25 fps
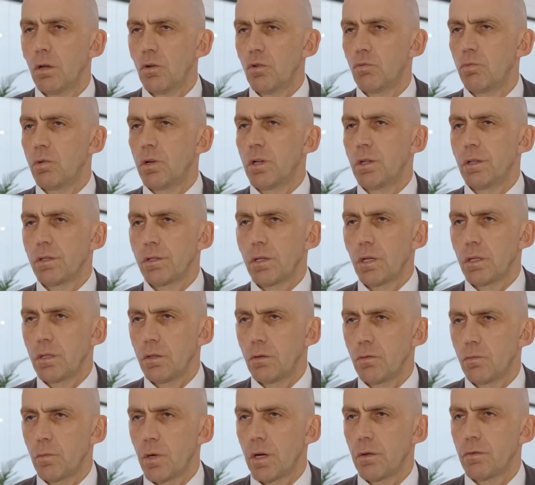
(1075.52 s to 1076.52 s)
of the Moscow
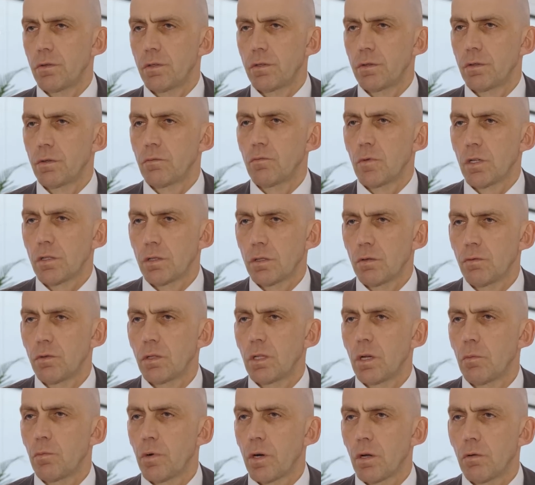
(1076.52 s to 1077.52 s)
city government aimed
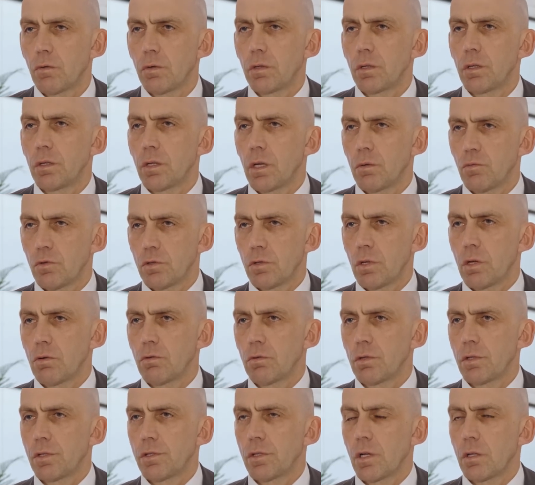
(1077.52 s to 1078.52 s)
at international
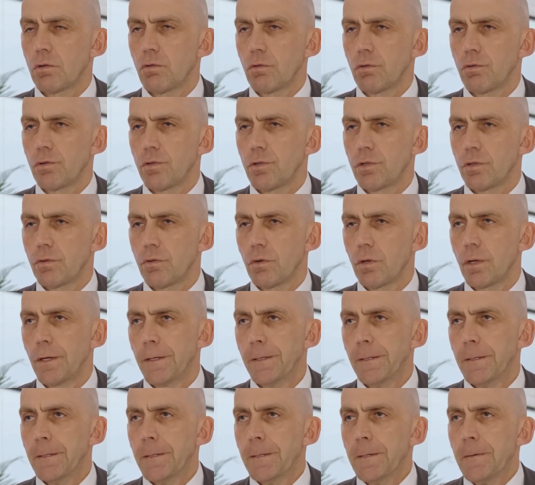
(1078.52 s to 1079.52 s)
cooperation.
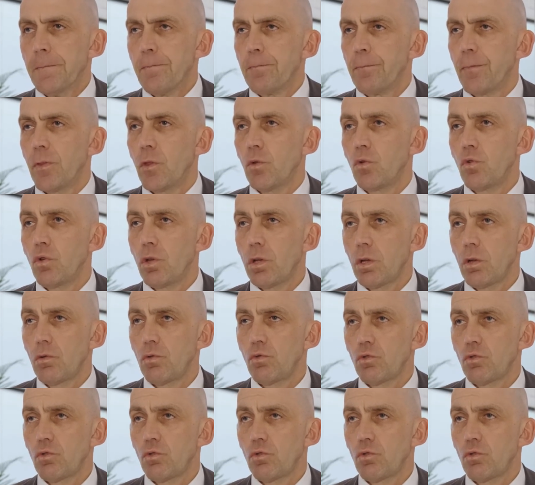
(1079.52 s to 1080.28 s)
We have